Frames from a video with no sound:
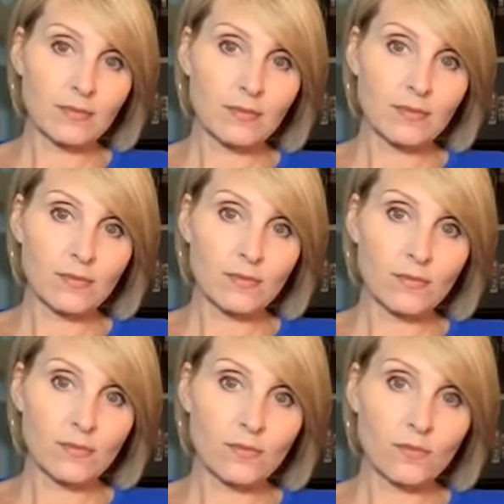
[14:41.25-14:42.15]

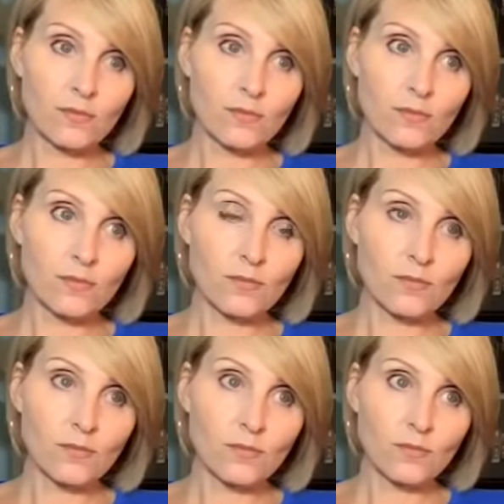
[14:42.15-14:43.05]

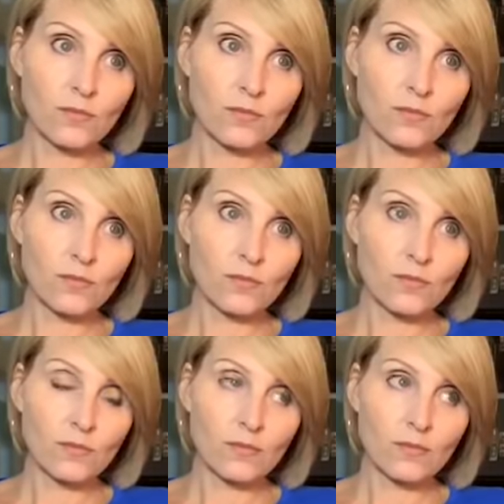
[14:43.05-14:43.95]

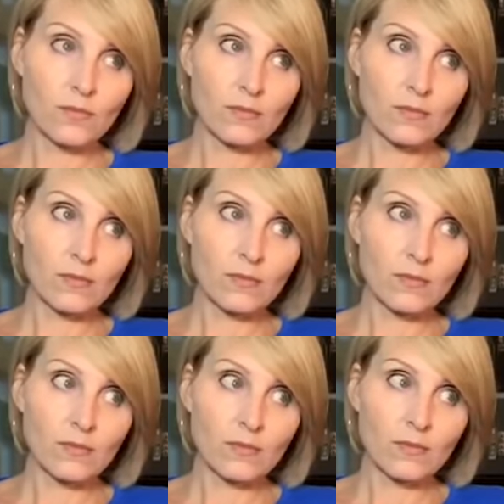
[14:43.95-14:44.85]

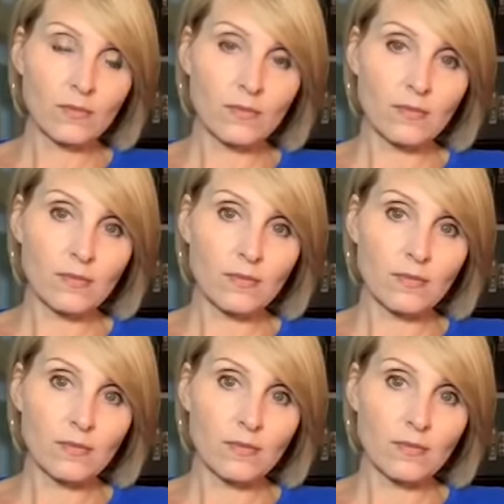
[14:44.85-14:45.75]

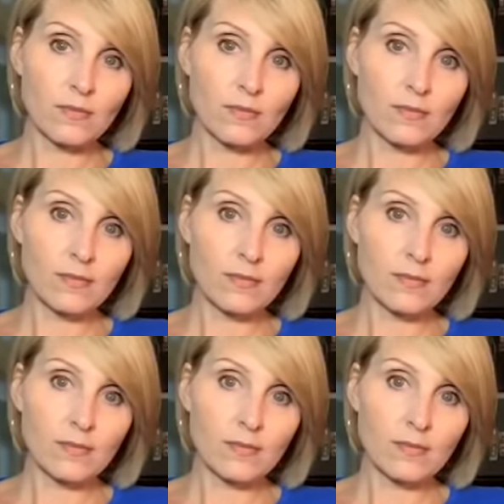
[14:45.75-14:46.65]

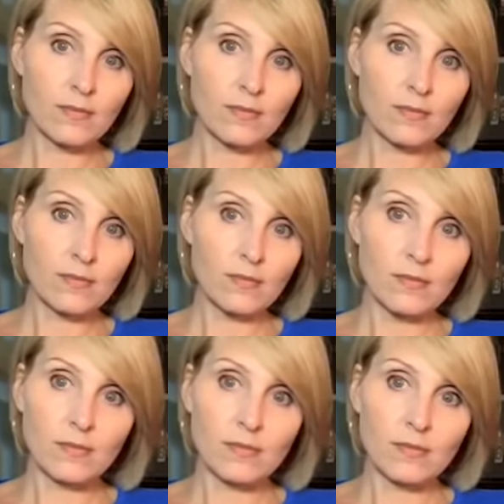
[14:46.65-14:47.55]

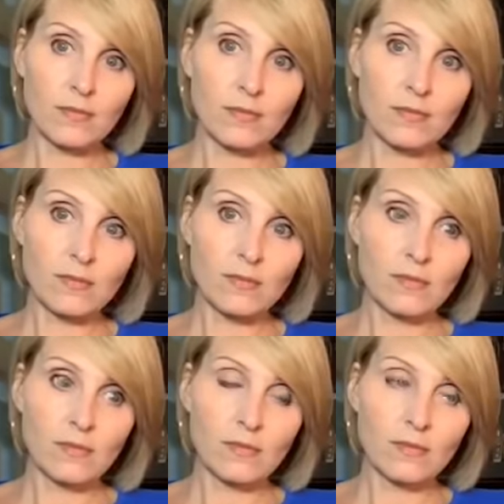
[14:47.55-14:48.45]

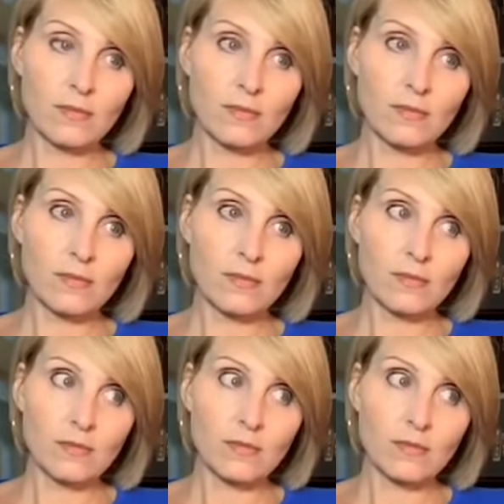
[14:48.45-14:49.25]
No words are spoken by the person on screen.